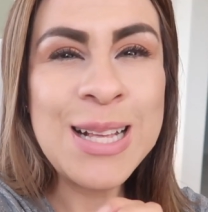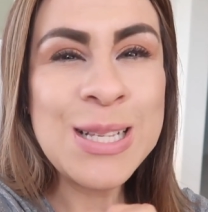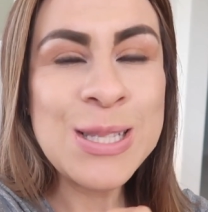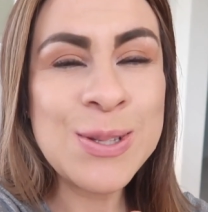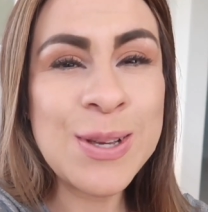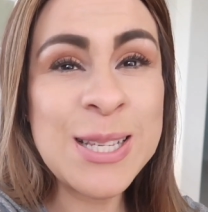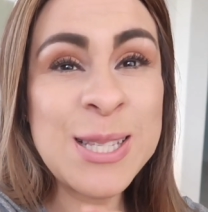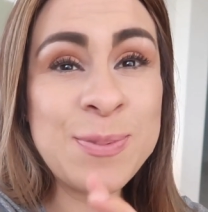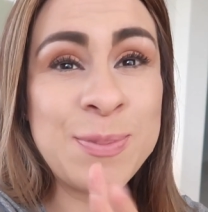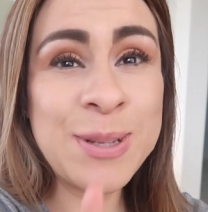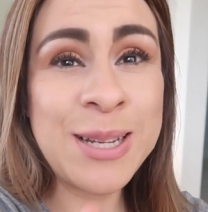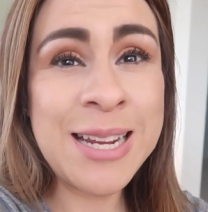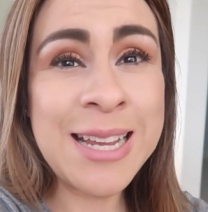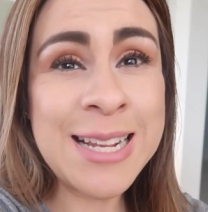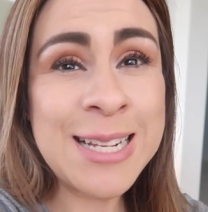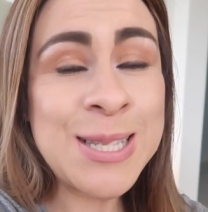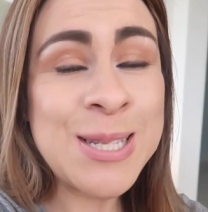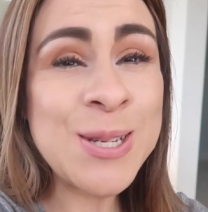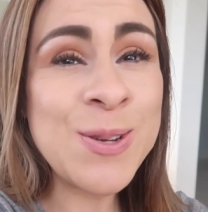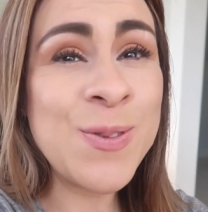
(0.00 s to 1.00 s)
So I split it
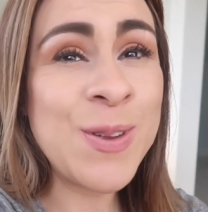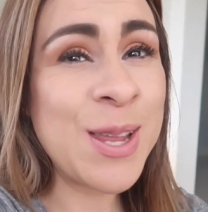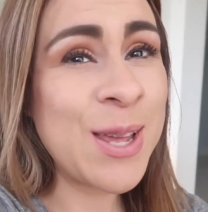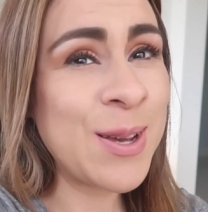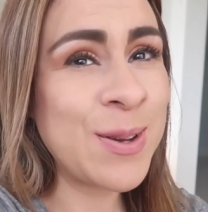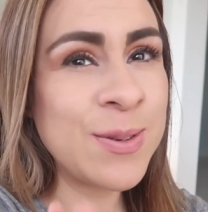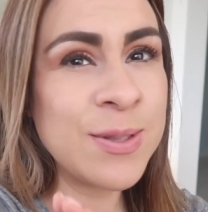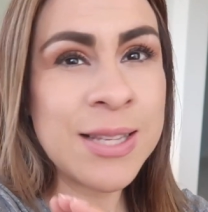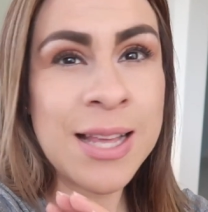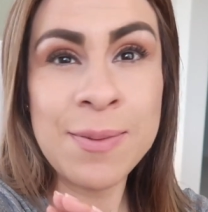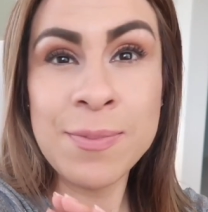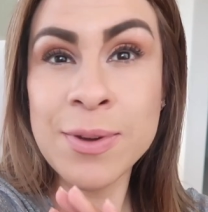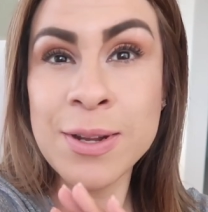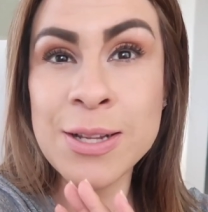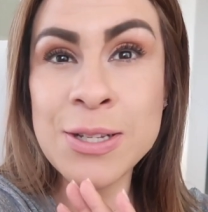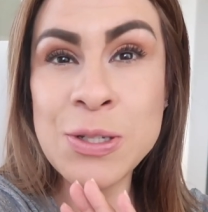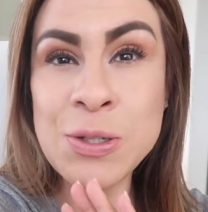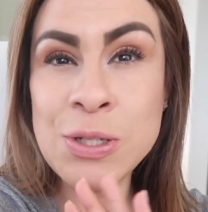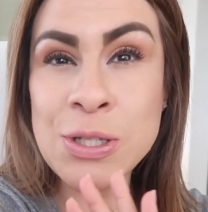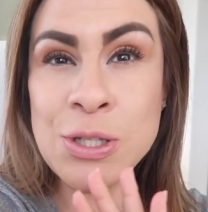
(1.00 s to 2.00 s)
in 2 videos. I'm
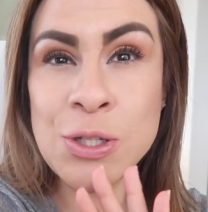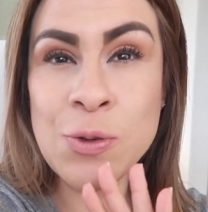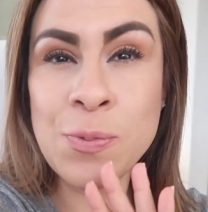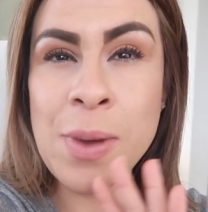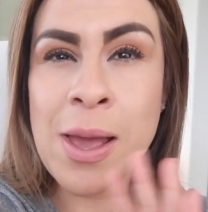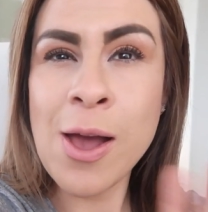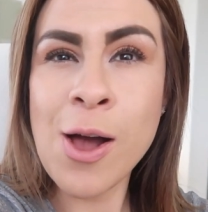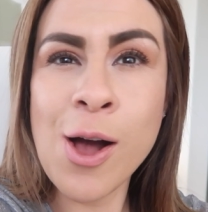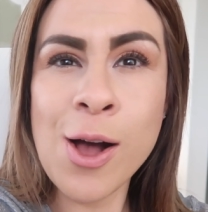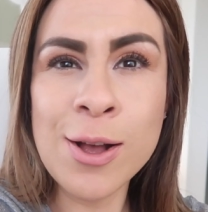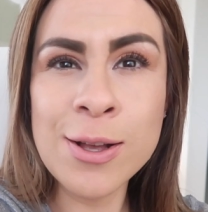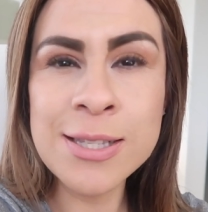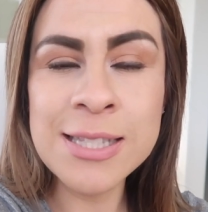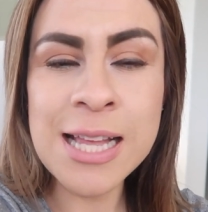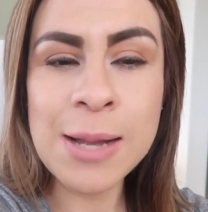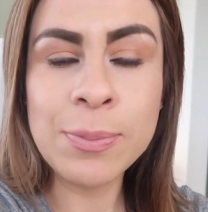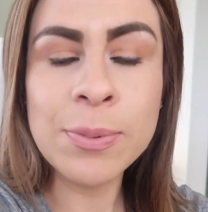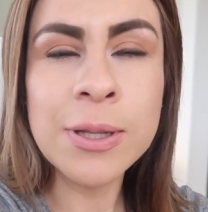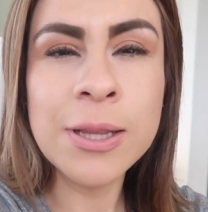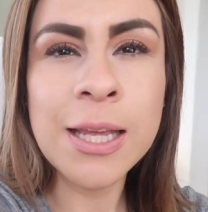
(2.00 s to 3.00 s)
gonna just do my haul
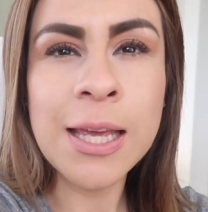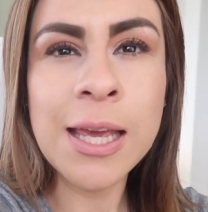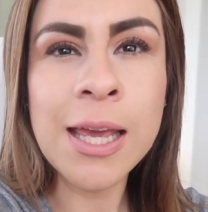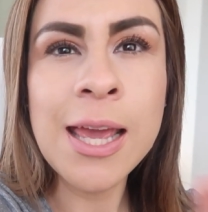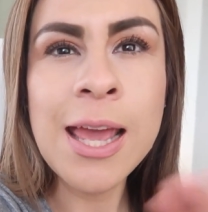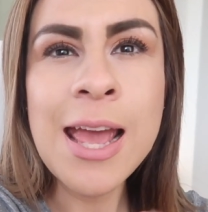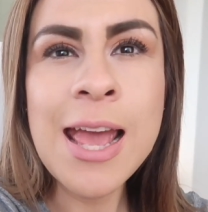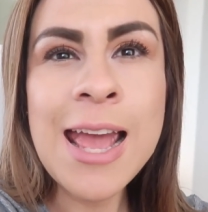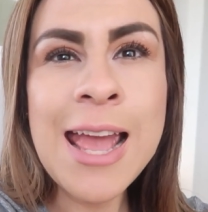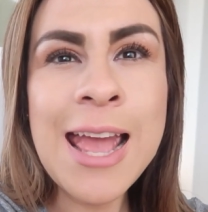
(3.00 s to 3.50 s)
separately